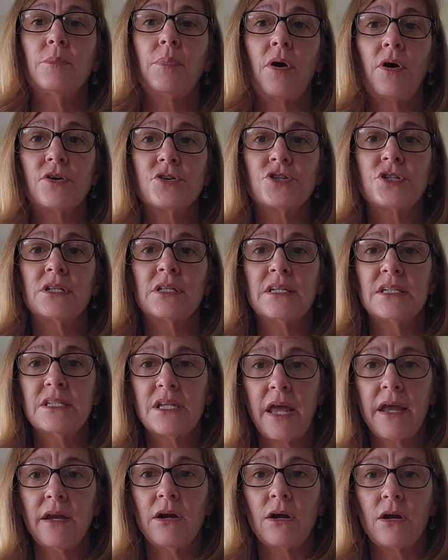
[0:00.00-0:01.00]
partially
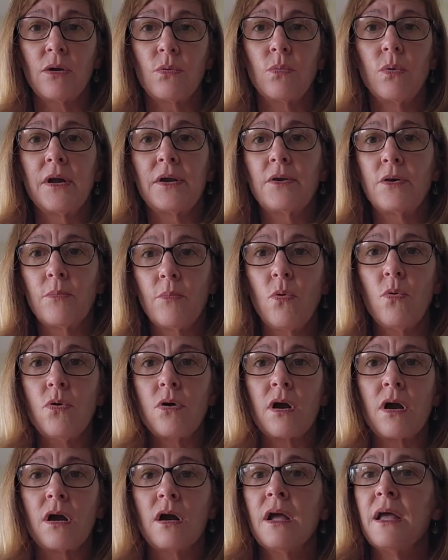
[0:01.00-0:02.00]
tear one or
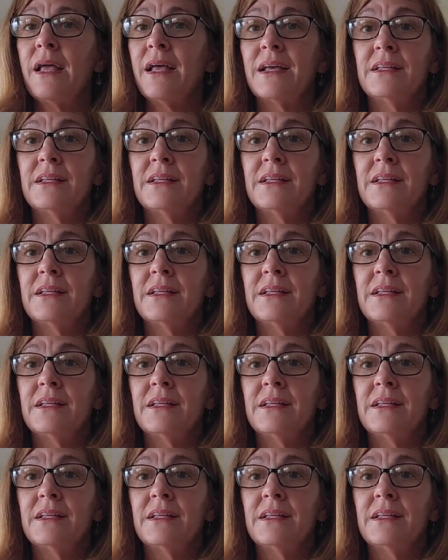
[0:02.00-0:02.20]
more